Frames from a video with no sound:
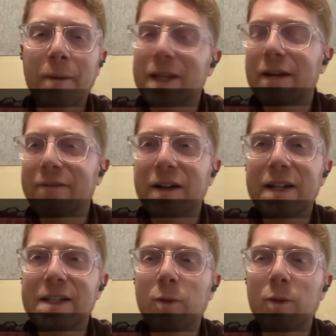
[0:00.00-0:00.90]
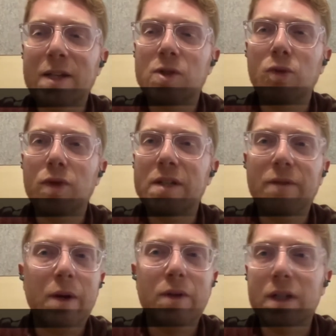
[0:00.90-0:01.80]
There are very easy ways to reach
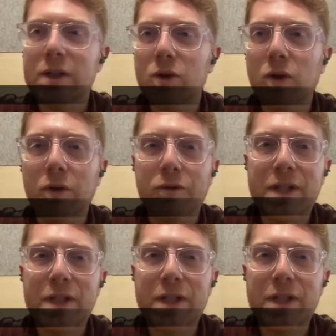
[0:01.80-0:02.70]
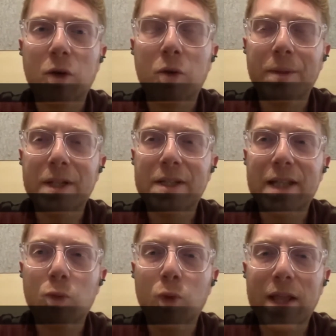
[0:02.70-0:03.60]
founders of some of the companies
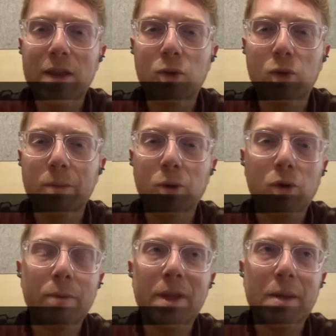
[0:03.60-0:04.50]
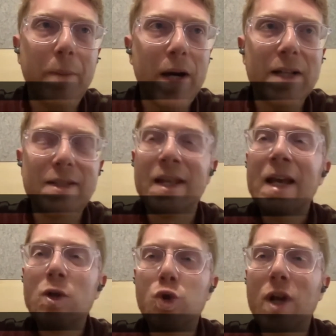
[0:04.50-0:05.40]
that went through the program in the
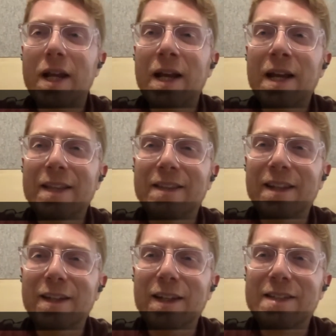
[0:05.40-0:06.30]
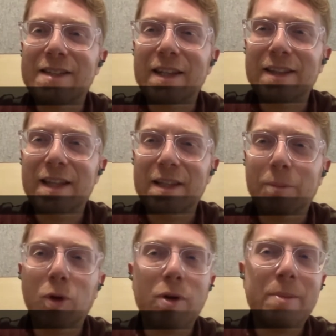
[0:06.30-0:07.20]
past. So like, the
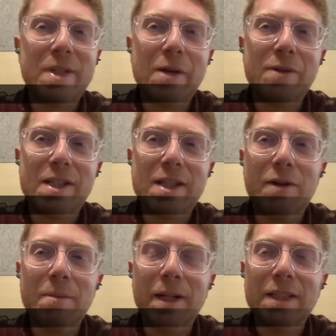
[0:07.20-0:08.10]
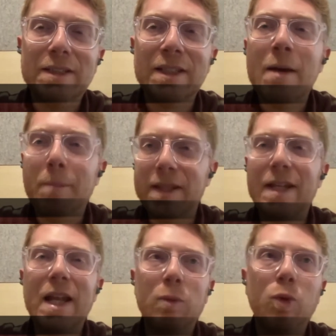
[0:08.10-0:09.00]
program itself is 3 months, but the
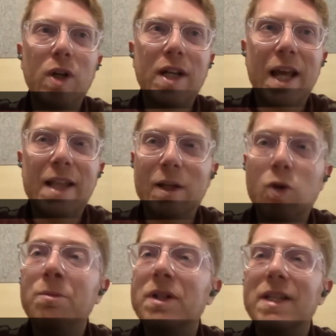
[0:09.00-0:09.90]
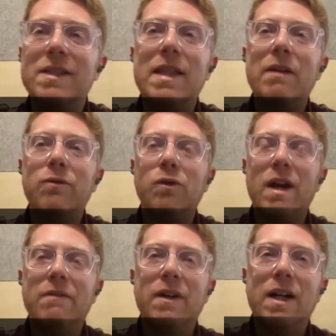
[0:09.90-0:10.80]
network and the community is there
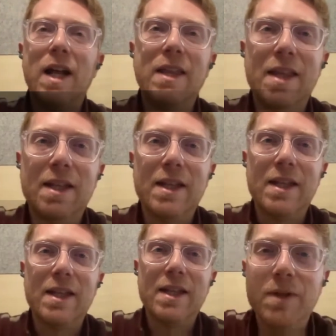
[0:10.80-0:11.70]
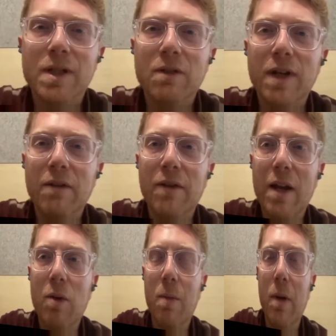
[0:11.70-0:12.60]
forever. And that's obviously really
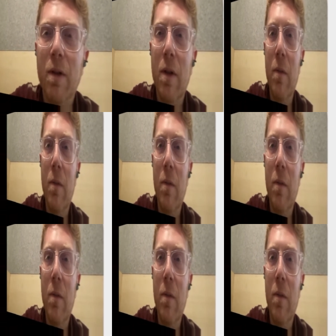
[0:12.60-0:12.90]
valuable.